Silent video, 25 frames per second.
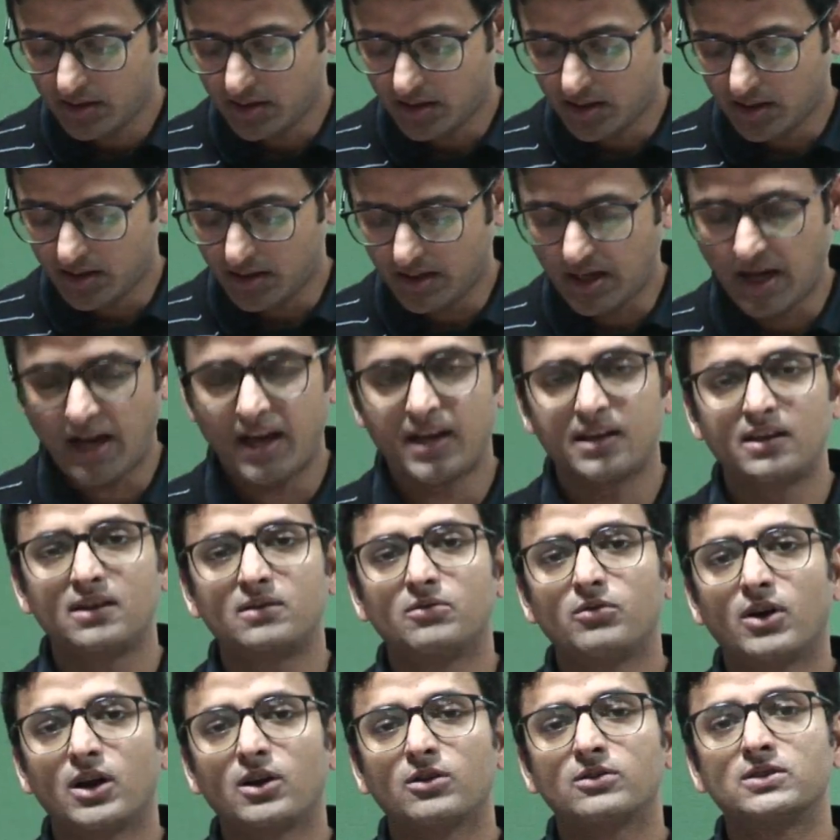Uh,
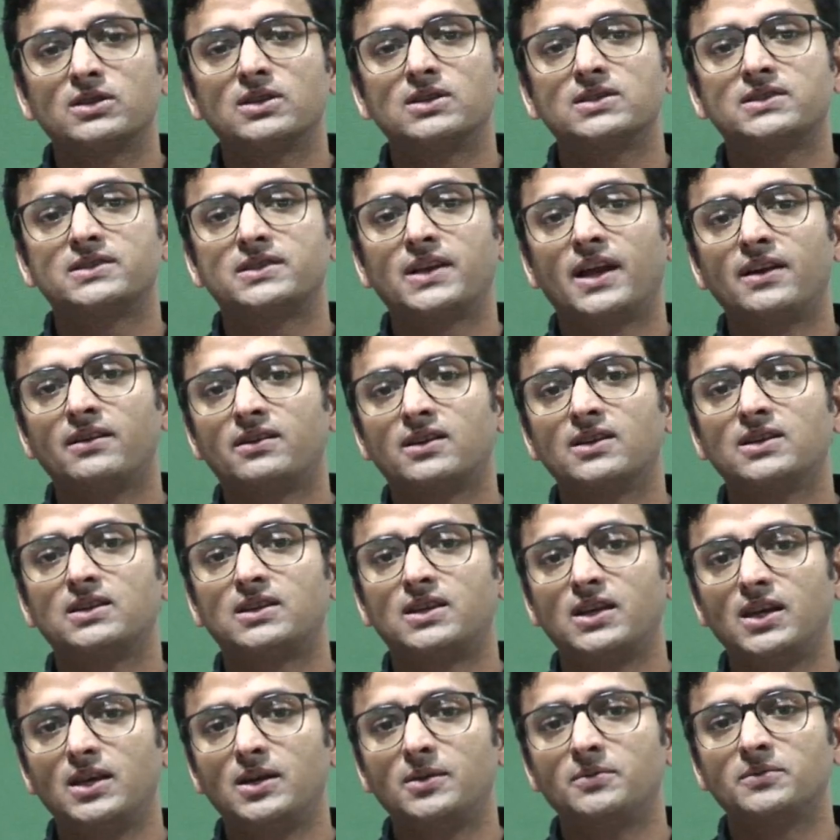and one of the central
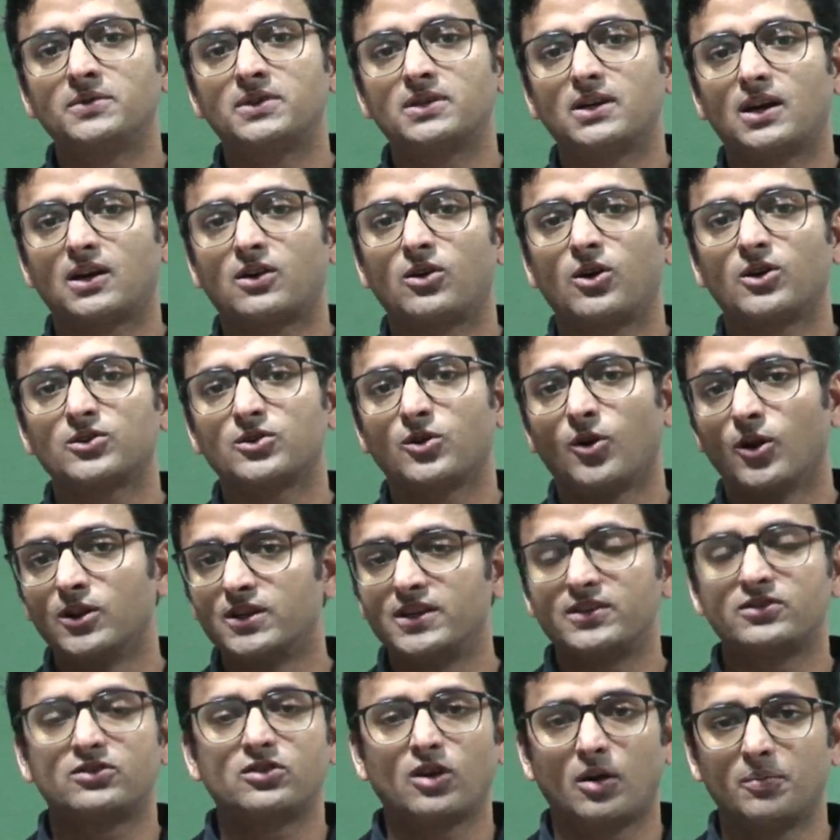themes across all
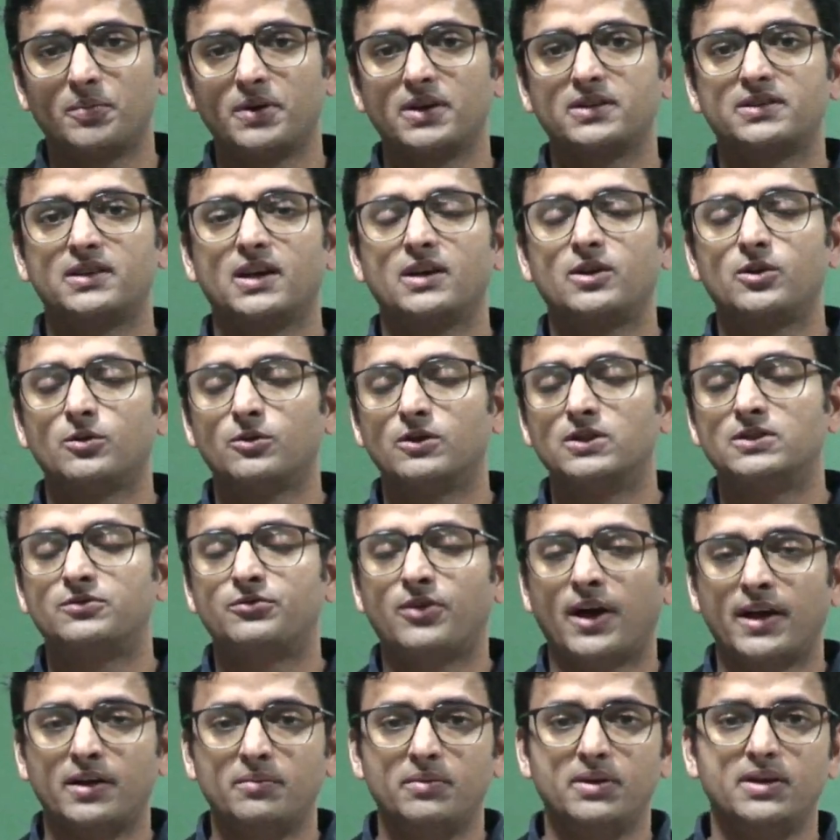these topics that you will
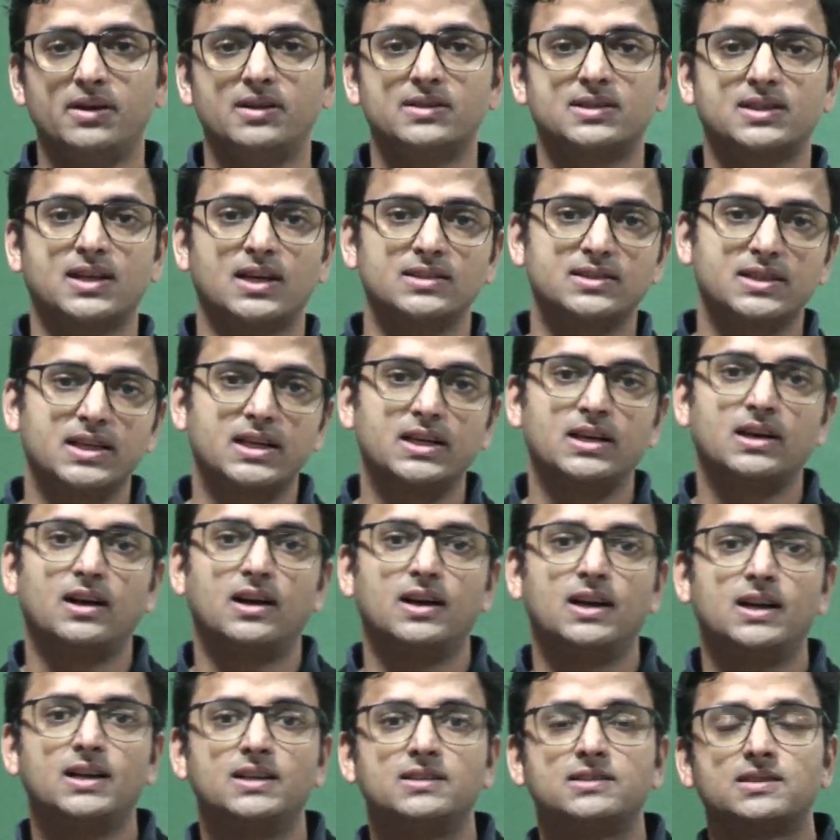find me discussing
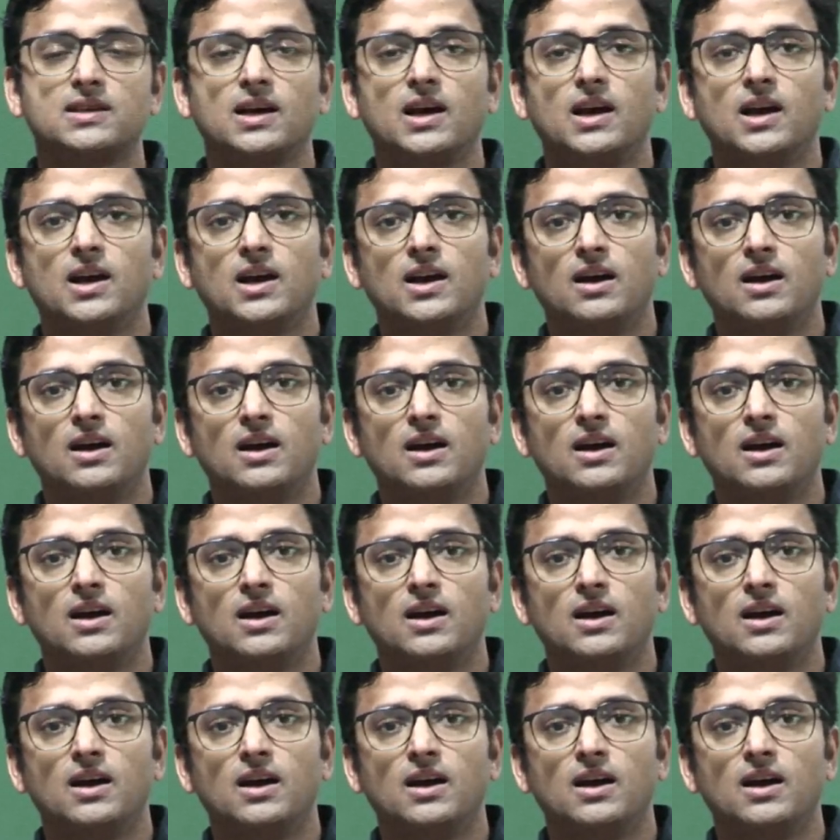is,